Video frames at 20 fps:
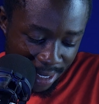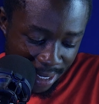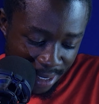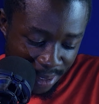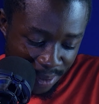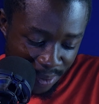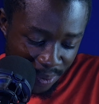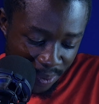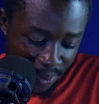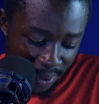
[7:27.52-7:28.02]
that
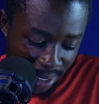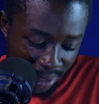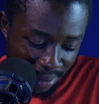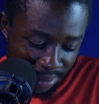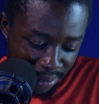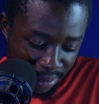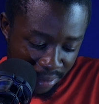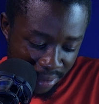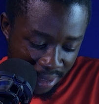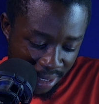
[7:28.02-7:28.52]
is 12,
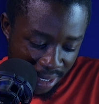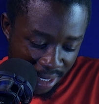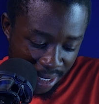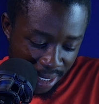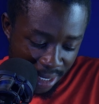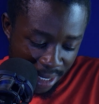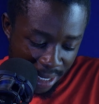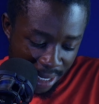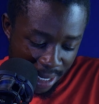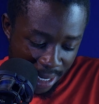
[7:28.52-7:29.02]

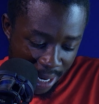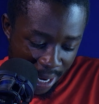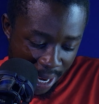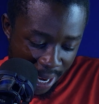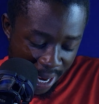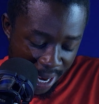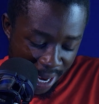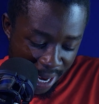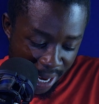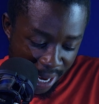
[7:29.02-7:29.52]

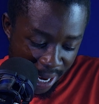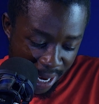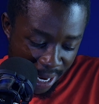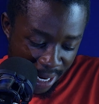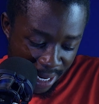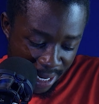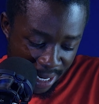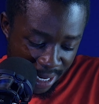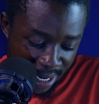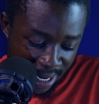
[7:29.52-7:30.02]

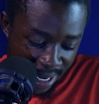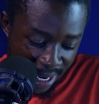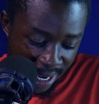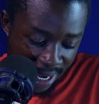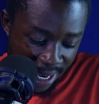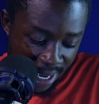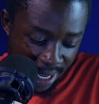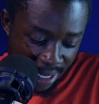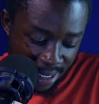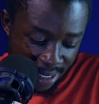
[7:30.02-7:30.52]
and the
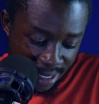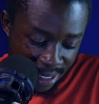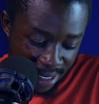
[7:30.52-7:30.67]
date,